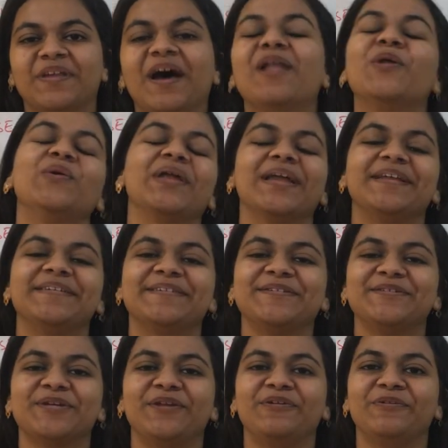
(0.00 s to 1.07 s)
Hello, ladies
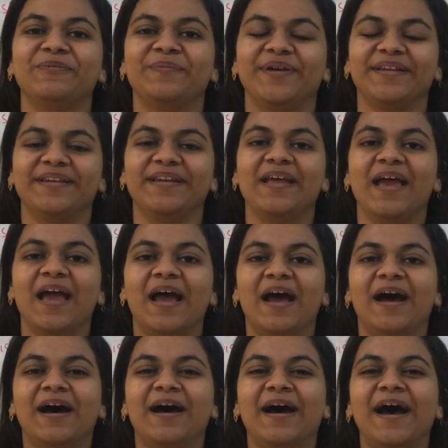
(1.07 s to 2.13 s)
and gentlemen.
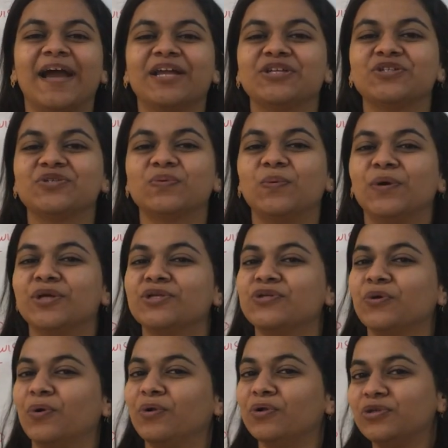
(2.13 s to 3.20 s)
I just
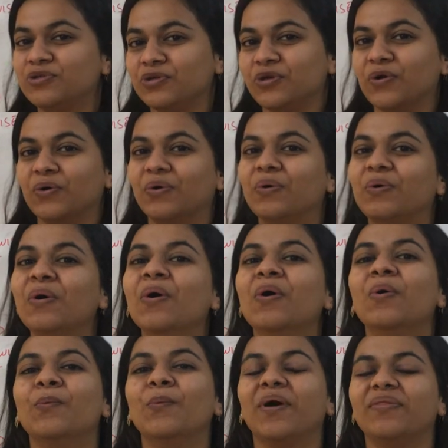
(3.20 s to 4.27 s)
want you all to know
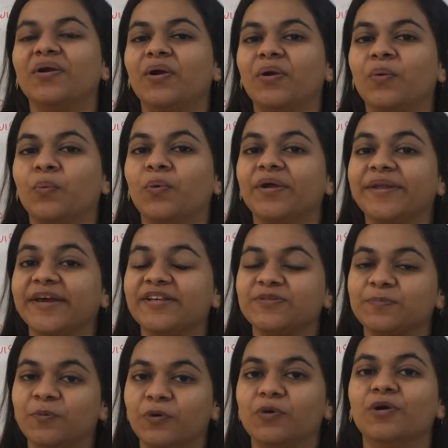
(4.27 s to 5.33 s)
whether what I
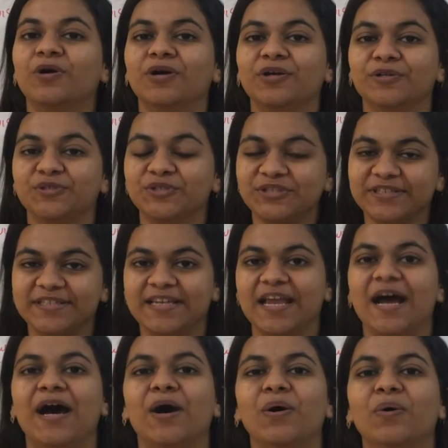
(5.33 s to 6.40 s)
spoke just
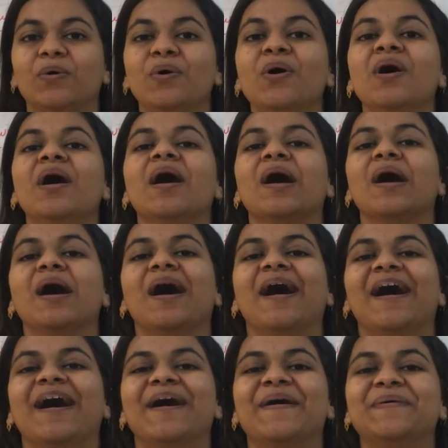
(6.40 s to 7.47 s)
now
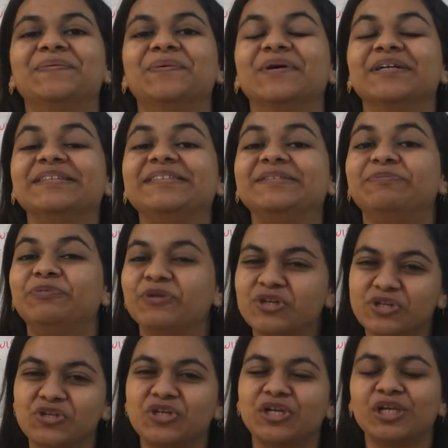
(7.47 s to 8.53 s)
was
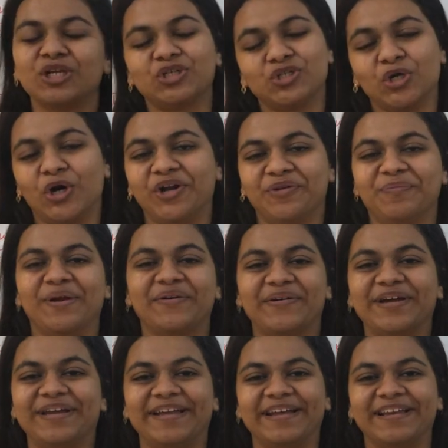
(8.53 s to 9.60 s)
British English or
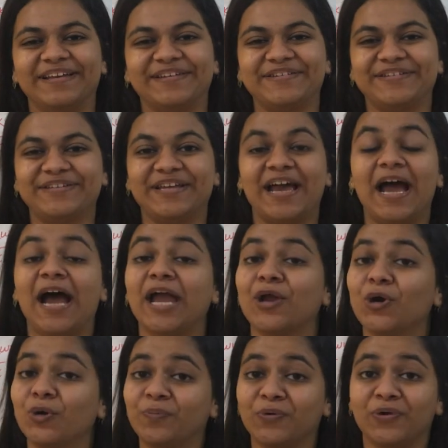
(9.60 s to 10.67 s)
American English. I
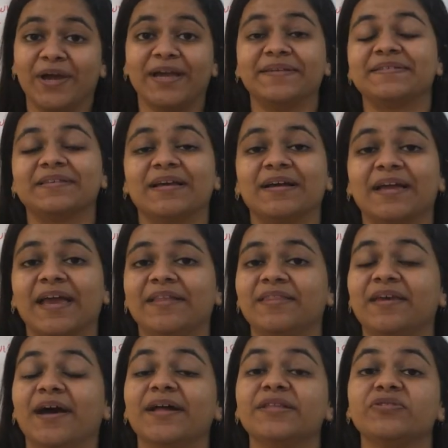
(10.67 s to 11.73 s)
hope you guys get
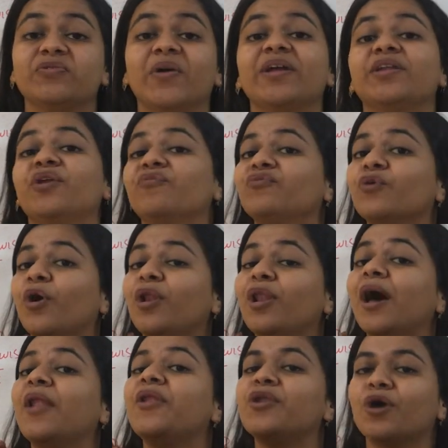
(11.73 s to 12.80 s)
the answer right. And if you all
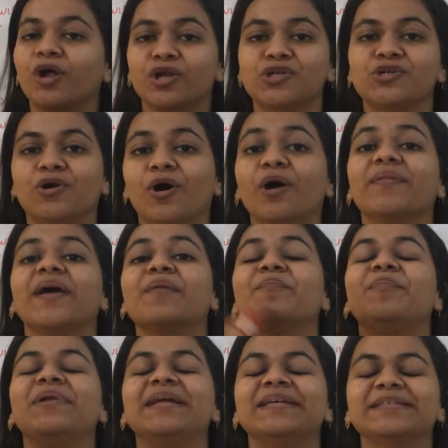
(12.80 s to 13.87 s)
are not sure, then
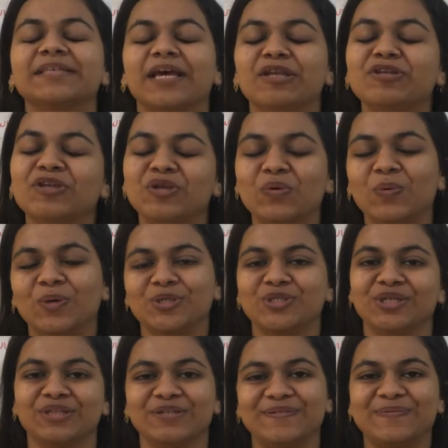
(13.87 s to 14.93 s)
please continue
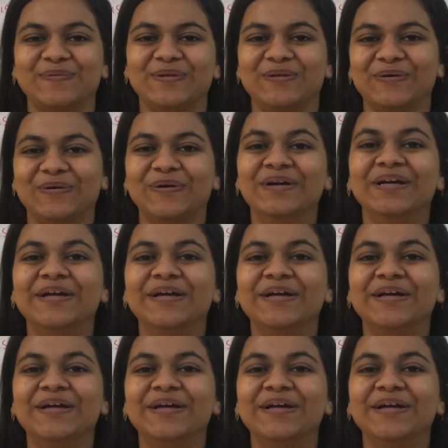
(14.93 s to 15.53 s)
watching this video